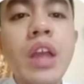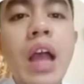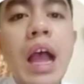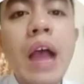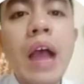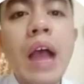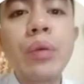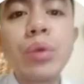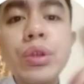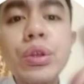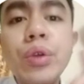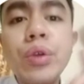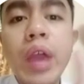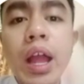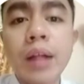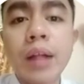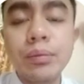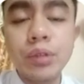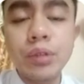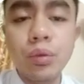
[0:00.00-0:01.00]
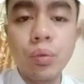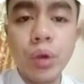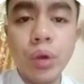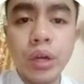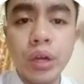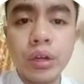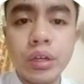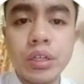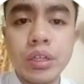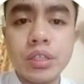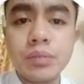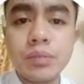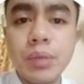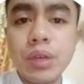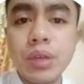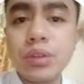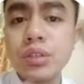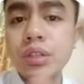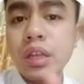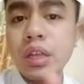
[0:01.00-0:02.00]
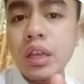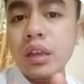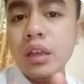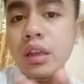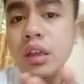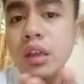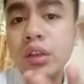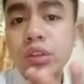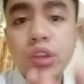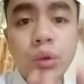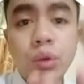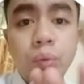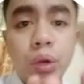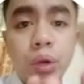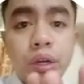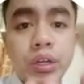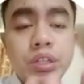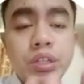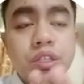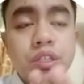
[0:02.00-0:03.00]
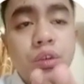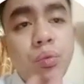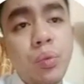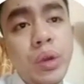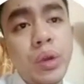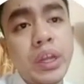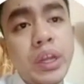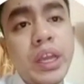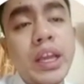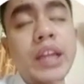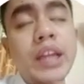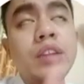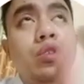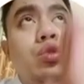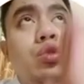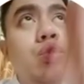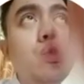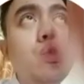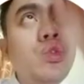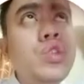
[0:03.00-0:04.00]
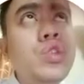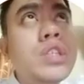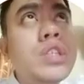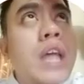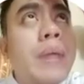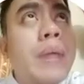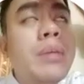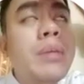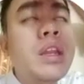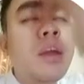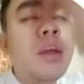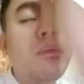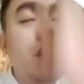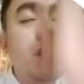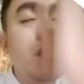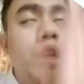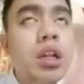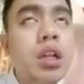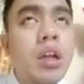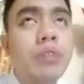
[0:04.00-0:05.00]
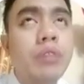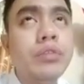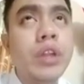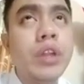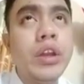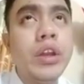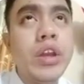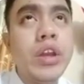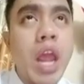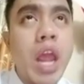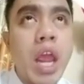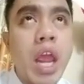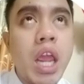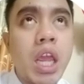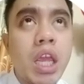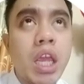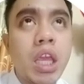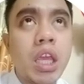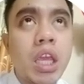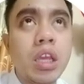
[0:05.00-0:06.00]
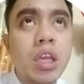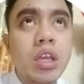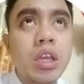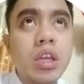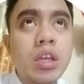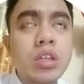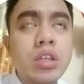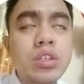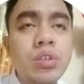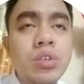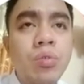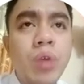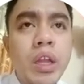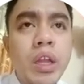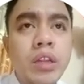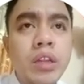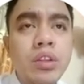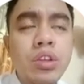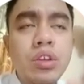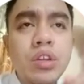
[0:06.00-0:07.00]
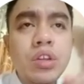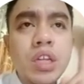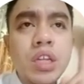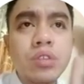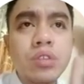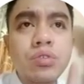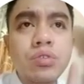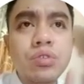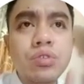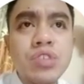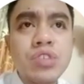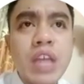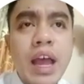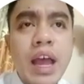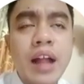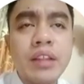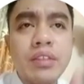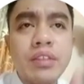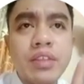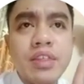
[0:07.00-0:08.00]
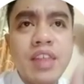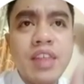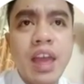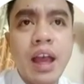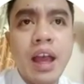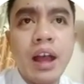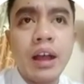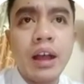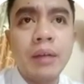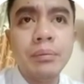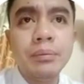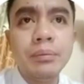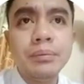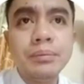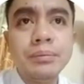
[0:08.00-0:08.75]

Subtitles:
How will you help the workers? Because your workers are working at noontime in the middle of the day. So what do you need to tell them?